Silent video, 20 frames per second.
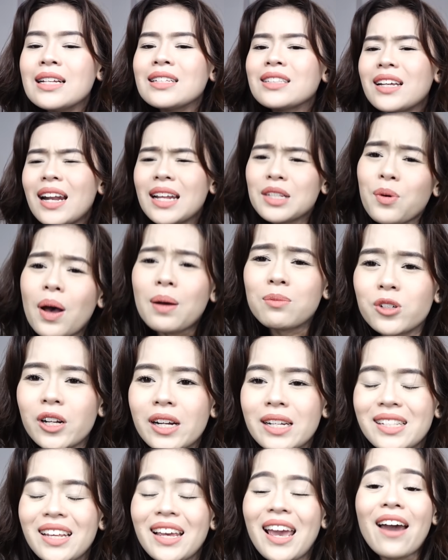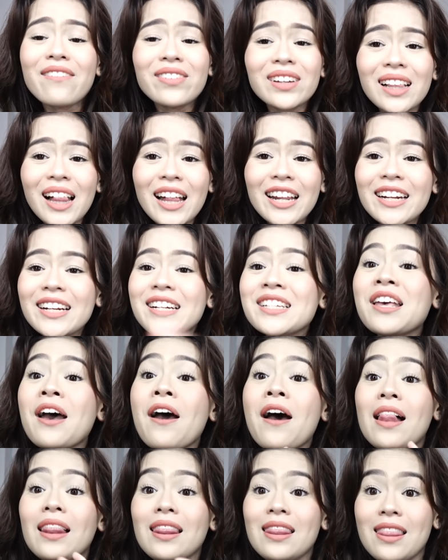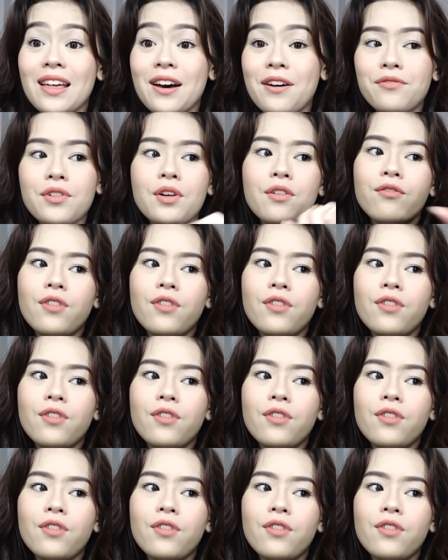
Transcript: So that's what I'm trying to say. Advent calendars, love,